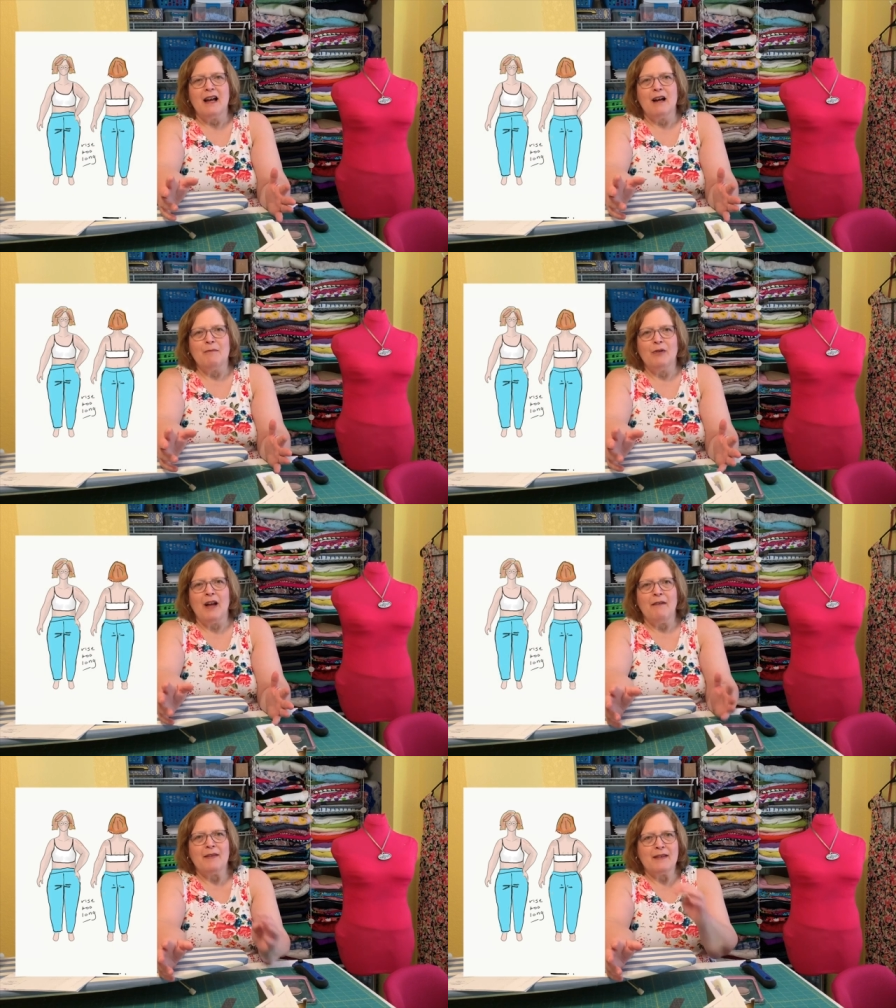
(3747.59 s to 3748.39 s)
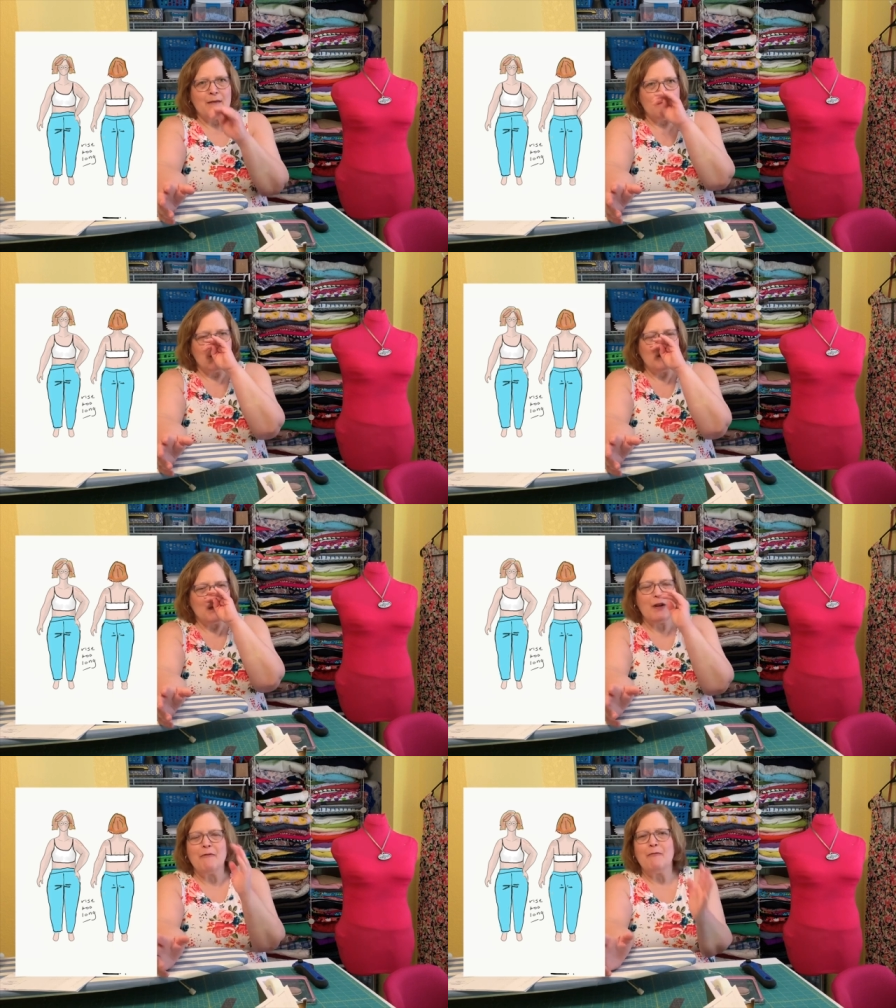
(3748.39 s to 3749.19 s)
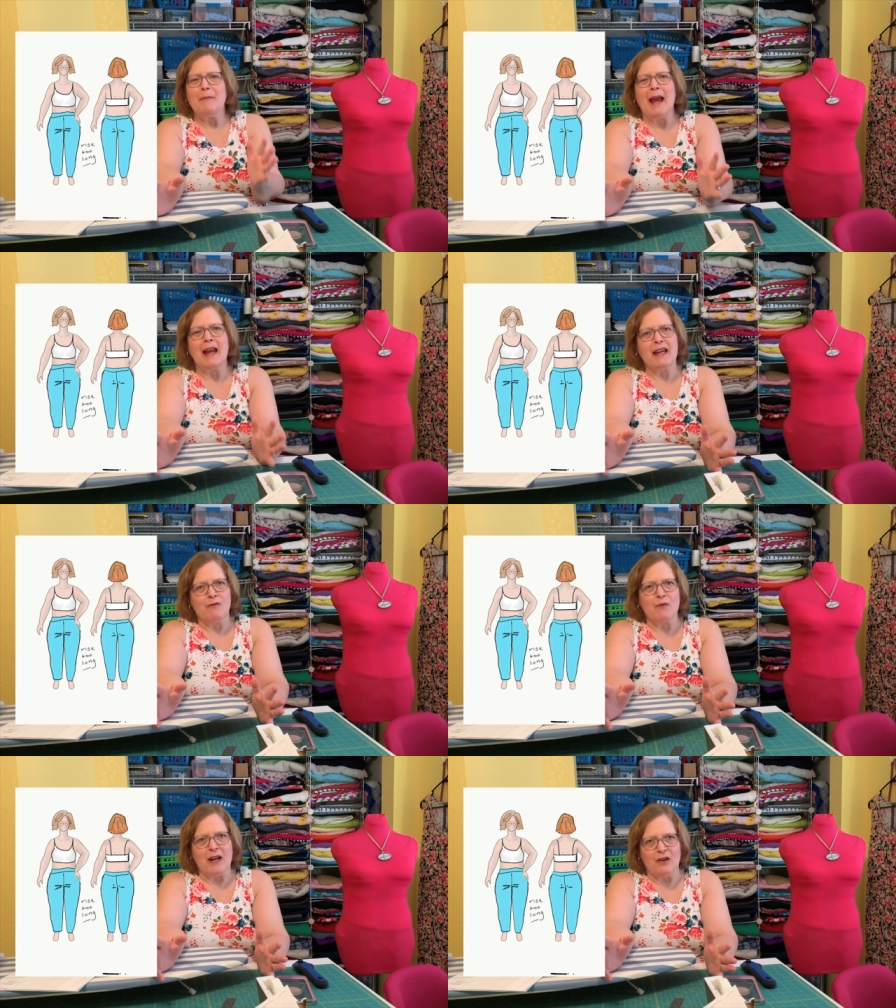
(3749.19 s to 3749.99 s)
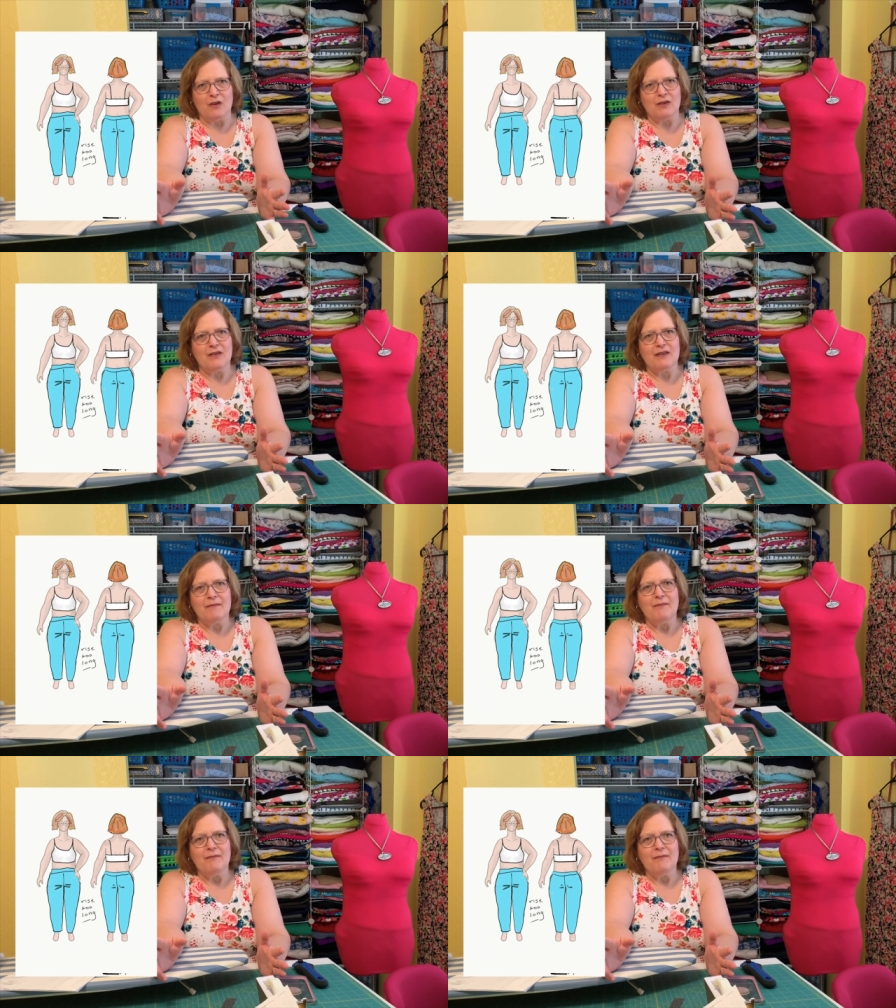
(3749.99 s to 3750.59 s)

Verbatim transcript: You'll have some sort of baggy wrinkles